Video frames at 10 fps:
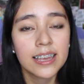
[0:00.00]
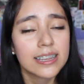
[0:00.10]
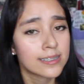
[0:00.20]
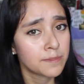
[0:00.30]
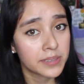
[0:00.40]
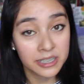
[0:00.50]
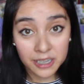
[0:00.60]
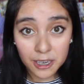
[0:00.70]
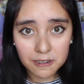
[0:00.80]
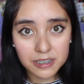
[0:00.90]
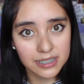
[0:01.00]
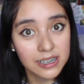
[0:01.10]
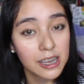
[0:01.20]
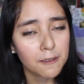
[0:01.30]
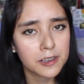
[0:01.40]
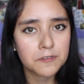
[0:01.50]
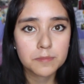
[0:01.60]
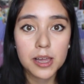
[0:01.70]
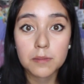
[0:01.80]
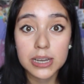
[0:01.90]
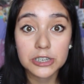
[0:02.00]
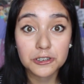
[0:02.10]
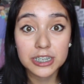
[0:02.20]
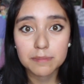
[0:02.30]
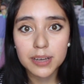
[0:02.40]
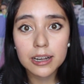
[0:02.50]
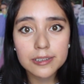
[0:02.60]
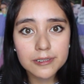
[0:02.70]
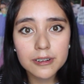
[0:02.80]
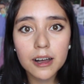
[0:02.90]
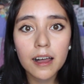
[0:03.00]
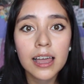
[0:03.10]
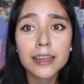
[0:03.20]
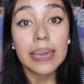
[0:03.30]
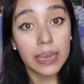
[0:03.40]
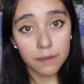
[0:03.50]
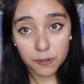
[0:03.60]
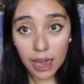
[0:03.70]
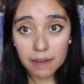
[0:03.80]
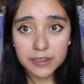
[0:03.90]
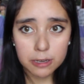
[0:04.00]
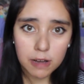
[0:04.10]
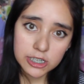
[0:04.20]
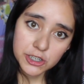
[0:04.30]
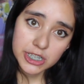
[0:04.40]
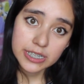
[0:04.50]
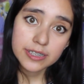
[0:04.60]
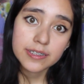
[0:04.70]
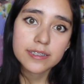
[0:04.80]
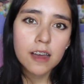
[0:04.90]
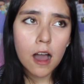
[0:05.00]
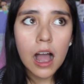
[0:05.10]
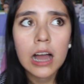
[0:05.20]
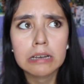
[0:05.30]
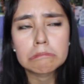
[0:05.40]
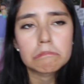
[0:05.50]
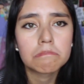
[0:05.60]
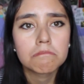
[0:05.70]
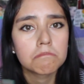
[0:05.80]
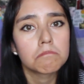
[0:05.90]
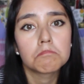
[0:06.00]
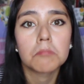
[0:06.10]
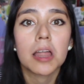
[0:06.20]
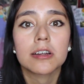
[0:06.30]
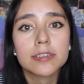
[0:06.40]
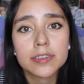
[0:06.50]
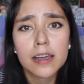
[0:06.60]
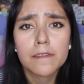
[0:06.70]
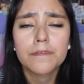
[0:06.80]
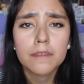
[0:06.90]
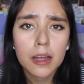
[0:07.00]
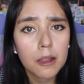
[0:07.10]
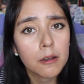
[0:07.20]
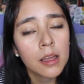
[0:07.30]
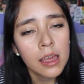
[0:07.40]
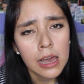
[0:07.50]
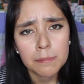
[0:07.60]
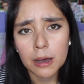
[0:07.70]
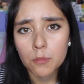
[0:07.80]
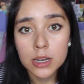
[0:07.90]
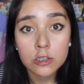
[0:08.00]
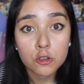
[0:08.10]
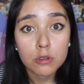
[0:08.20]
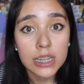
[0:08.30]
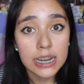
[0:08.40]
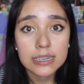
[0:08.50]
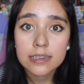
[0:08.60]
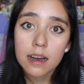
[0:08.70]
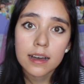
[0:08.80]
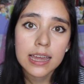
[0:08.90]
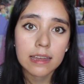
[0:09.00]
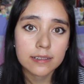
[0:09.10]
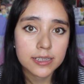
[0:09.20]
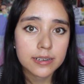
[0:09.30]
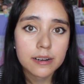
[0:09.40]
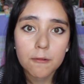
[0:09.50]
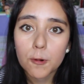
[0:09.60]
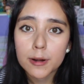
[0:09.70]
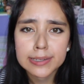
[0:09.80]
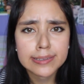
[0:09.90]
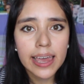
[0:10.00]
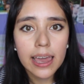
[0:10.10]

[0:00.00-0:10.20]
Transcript: It's something new, going from elementary to middle school. If you have any questions on other stuff about middle school that I did not answer or